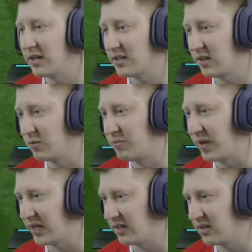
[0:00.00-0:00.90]
get ourselves
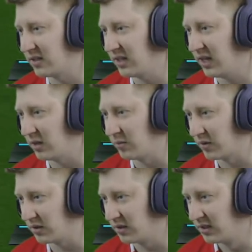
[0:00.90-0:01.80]
back into the game,
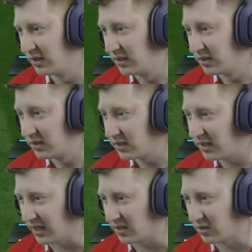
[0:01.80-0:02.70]
but
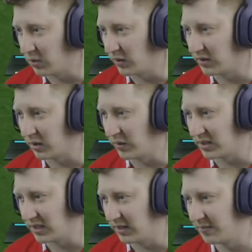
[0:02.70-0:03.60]
yes, no, well done,
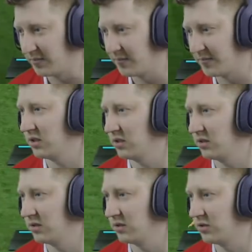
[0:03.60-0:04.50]
Wesley. Uh,
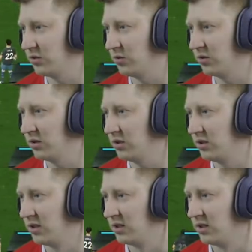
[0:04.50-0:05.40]
Jordan,
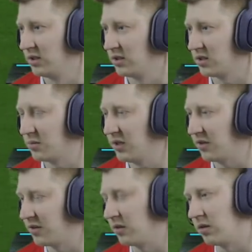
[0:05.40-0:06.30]

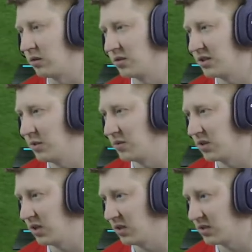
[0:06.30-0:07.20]
Smith, oh, Jeeps,
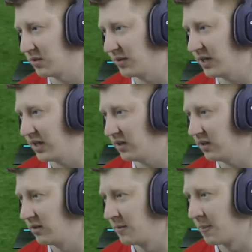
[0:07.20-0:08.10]
Arter again,
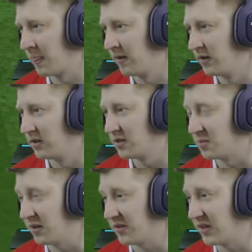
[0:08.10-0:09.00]

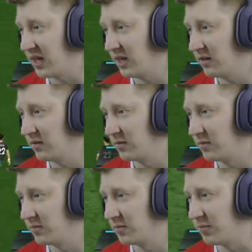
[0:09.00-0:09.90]
Smith again.
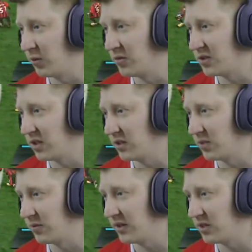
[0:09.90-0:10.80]
Bournemouth starting to
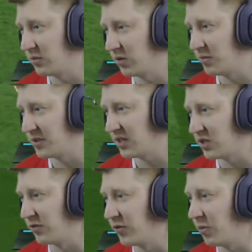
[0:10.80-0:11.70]
play some good
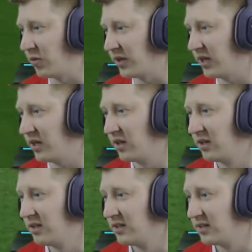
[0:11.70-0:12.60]
possession football here.
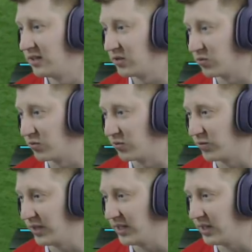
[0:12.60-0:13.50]
It's
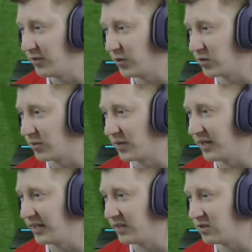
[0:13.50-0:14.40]
really difficult to play
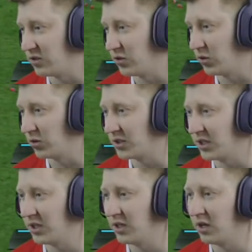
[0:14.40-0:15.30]
against
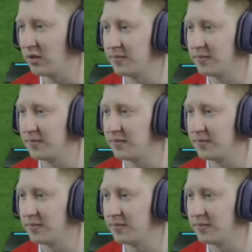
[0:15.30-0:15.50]
Jordan.